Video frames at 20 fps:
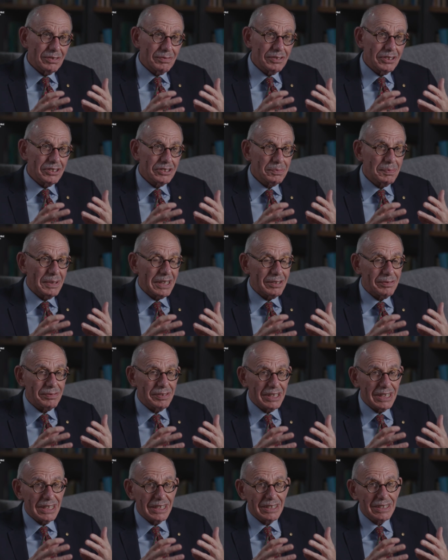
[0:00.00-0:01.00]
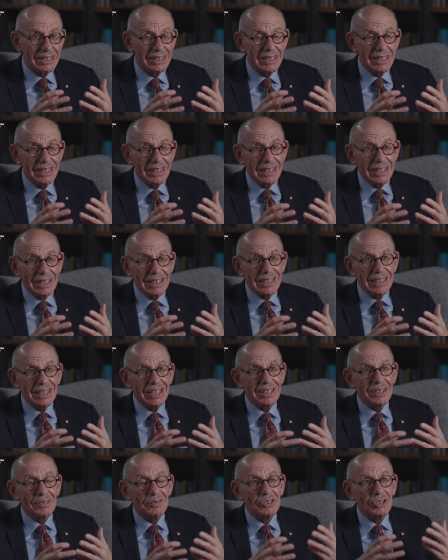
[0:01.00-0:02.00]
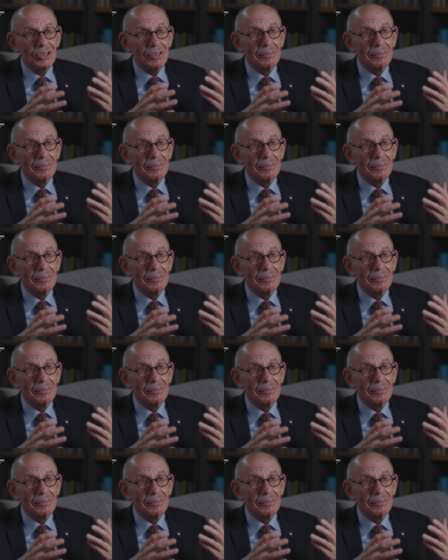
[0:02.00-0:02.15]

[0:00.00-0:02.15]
The first benefit is that it gives